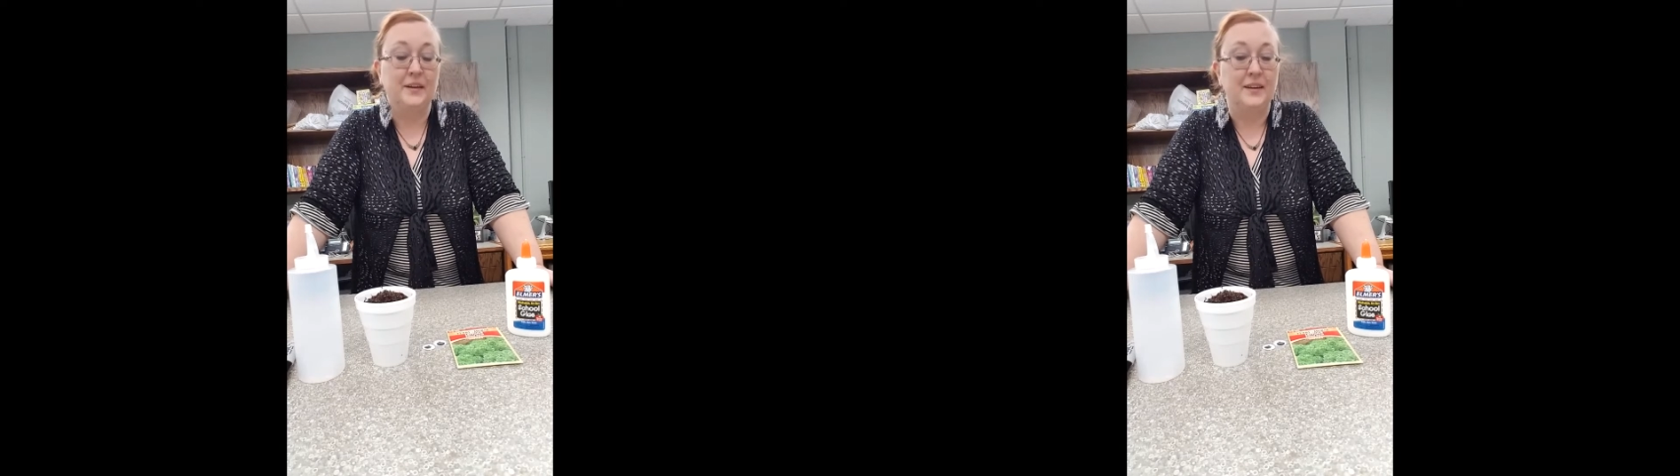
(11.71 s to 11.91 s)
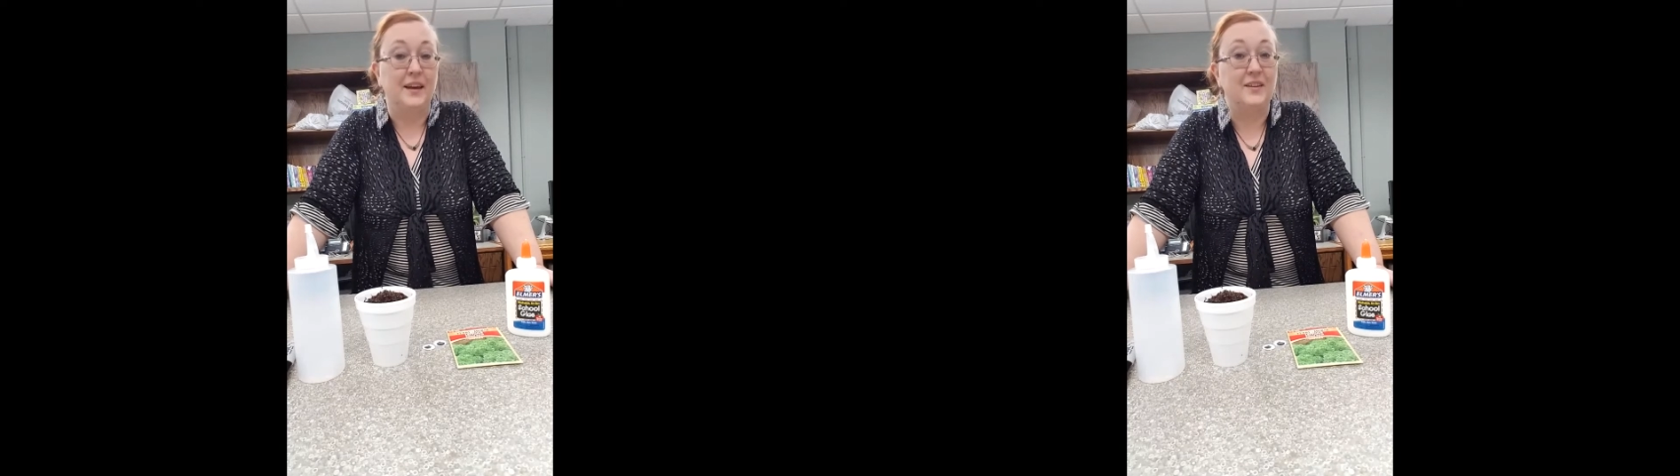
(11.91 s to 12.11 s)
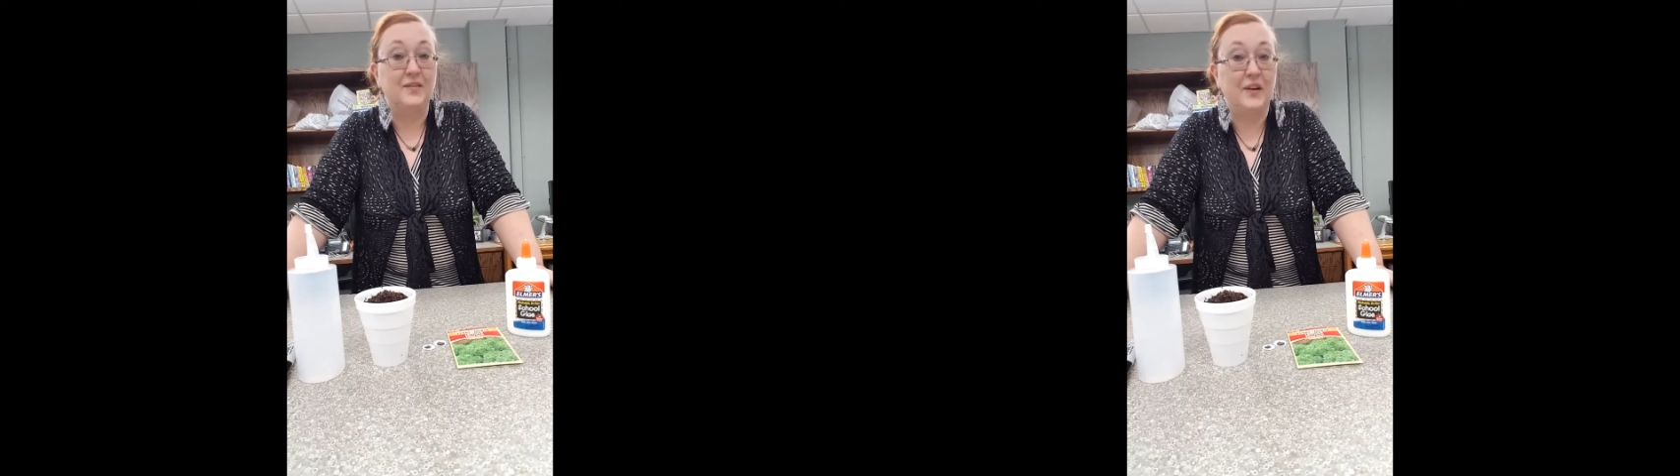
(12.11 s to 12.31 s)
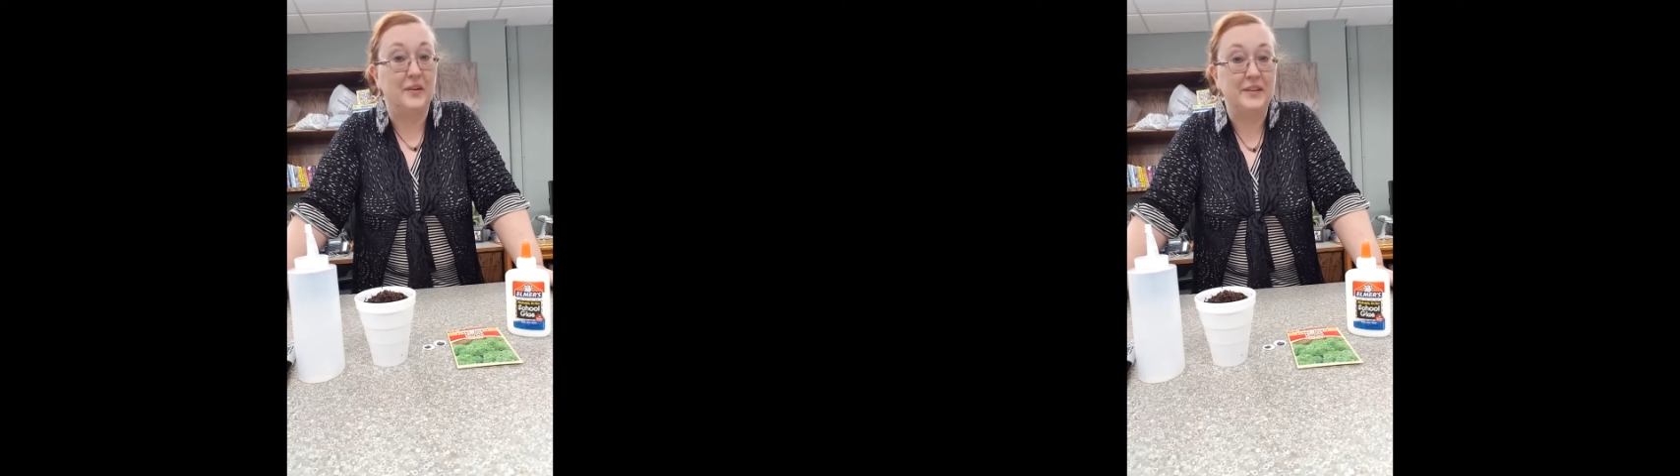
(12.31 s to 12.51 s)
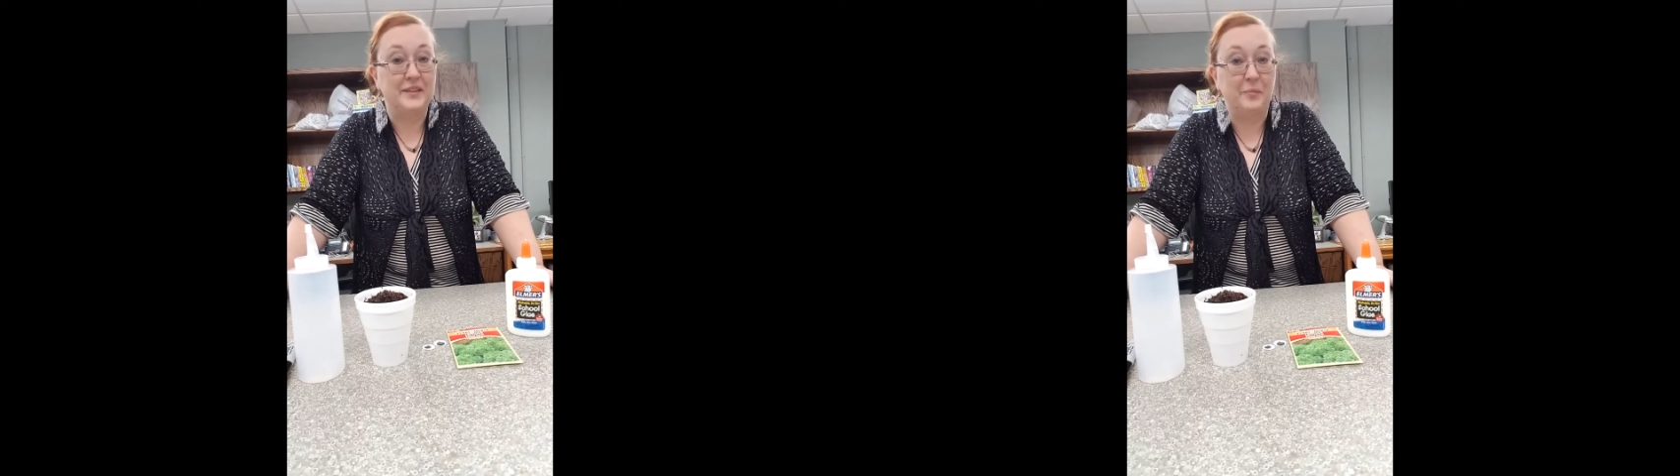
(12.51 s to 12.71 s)
It's very
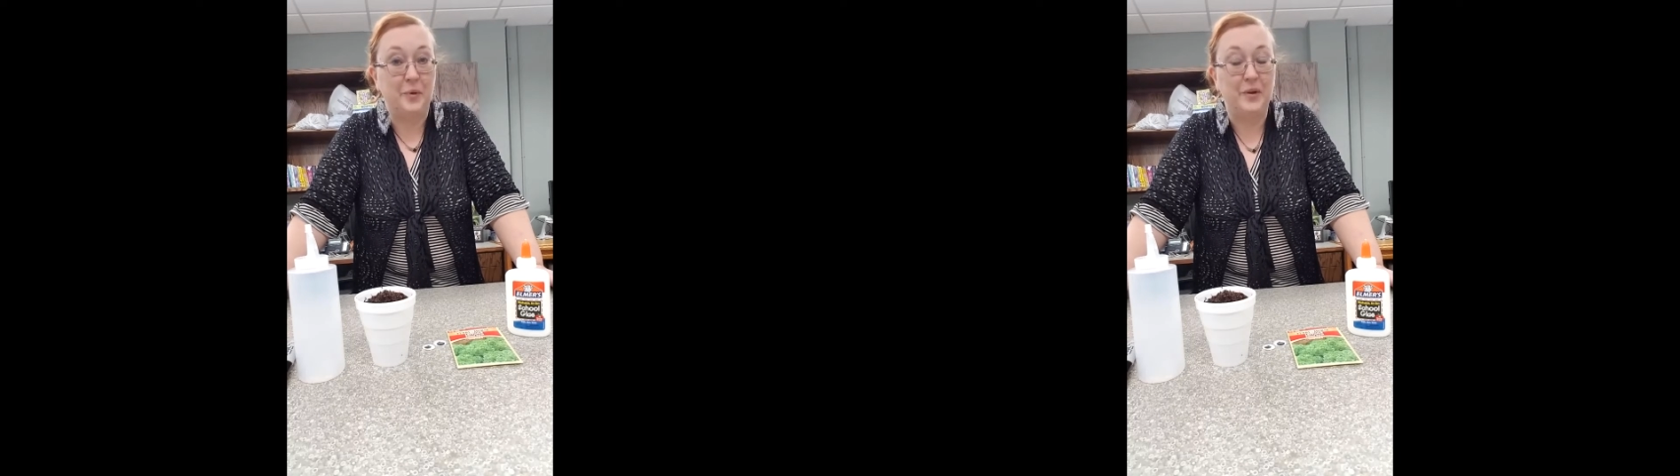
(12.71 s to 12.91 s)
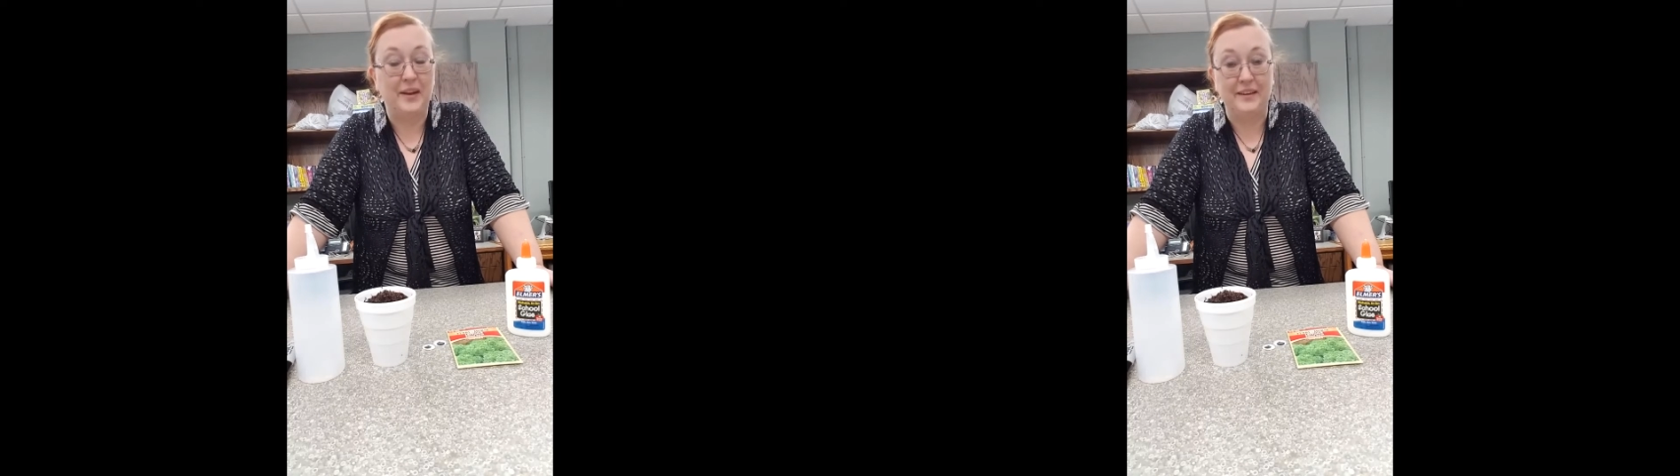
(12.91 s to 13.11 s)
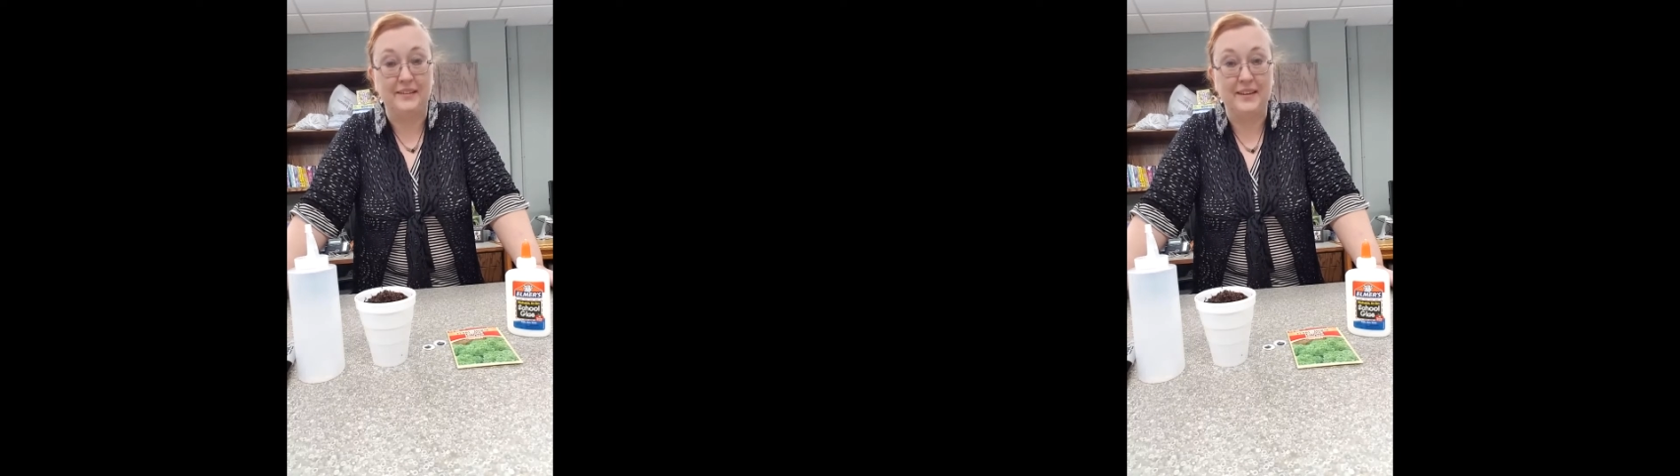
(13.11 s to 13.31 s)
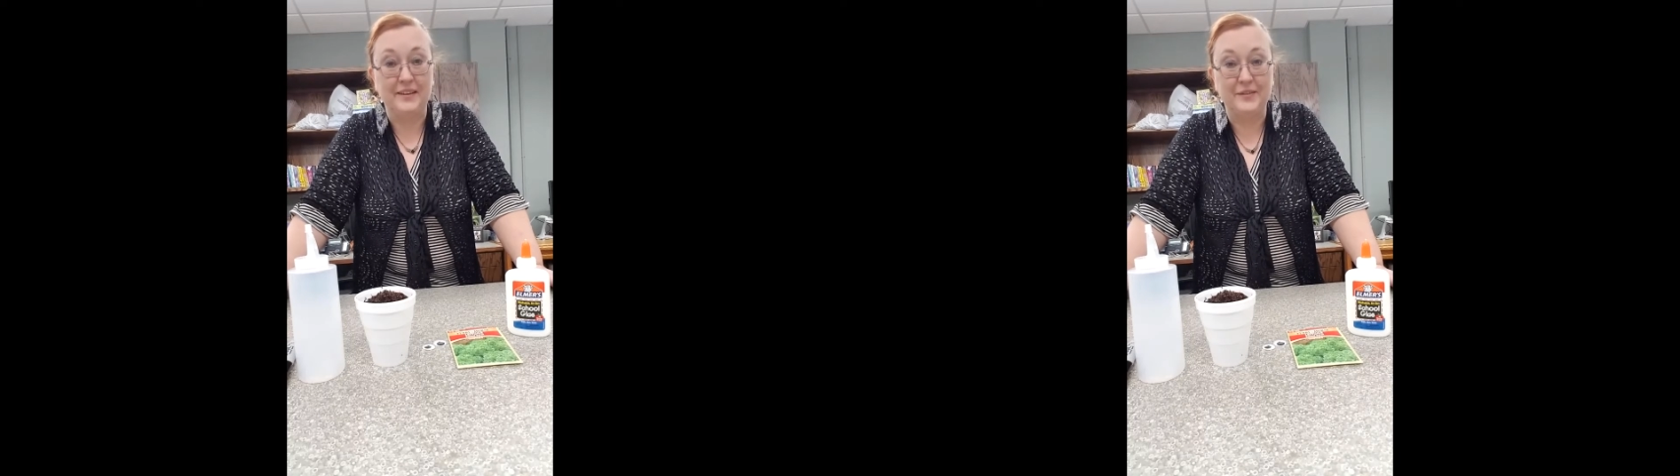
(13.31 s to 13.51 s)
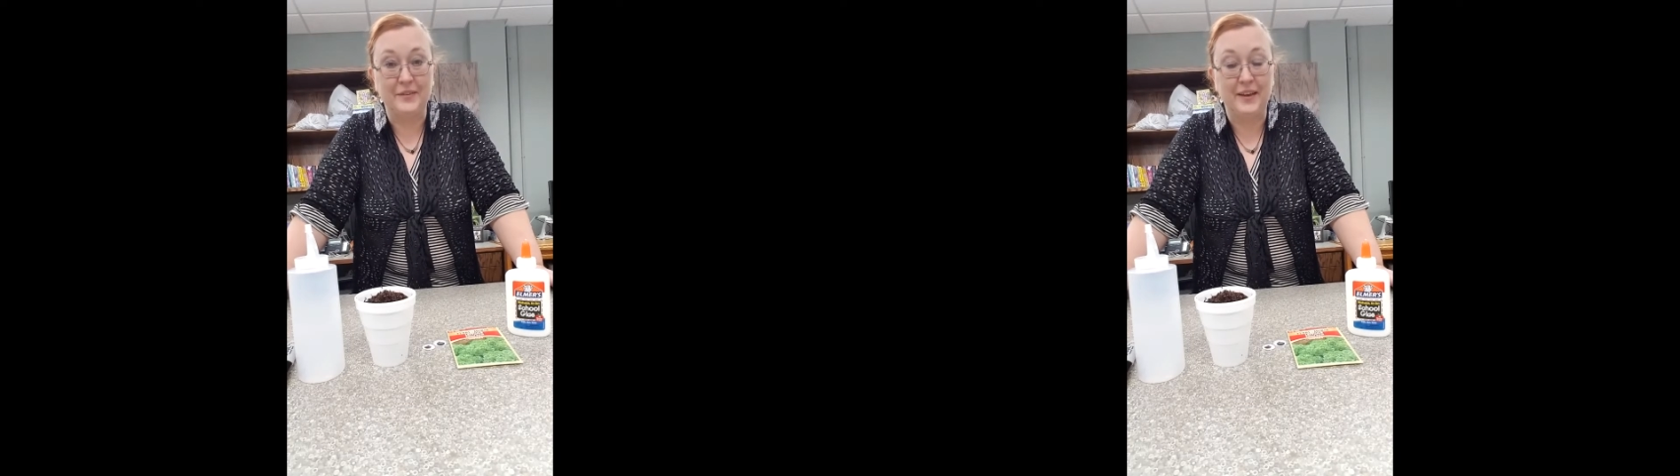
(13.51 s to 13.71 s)
simple and a lot of
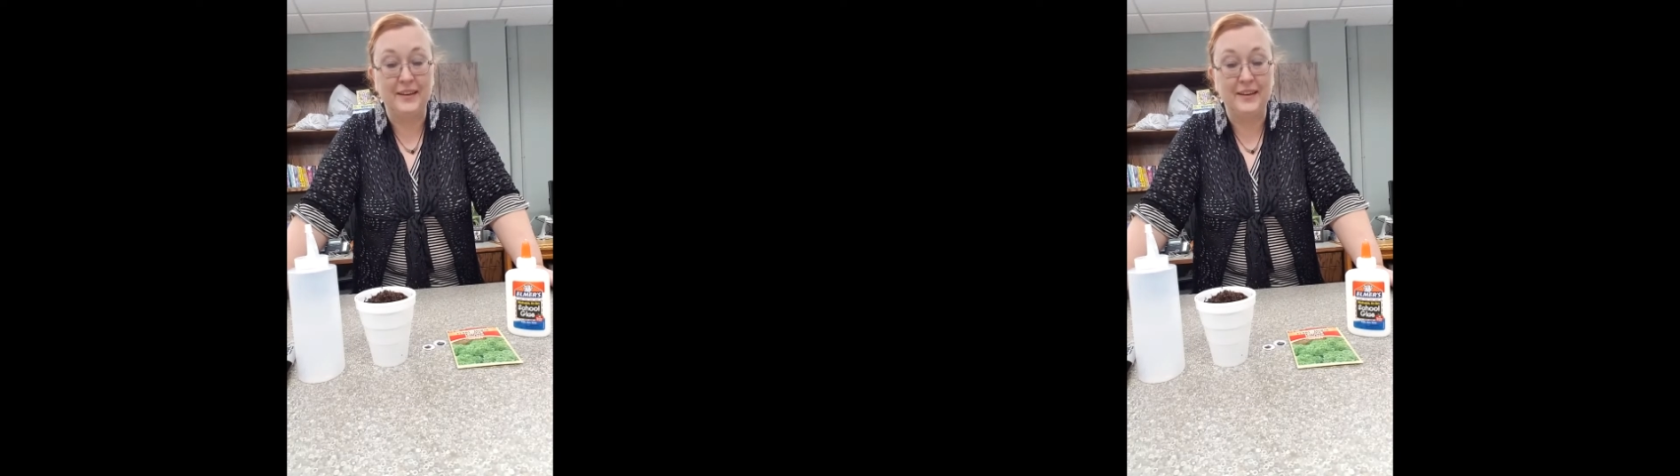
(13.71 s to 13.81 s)
fun,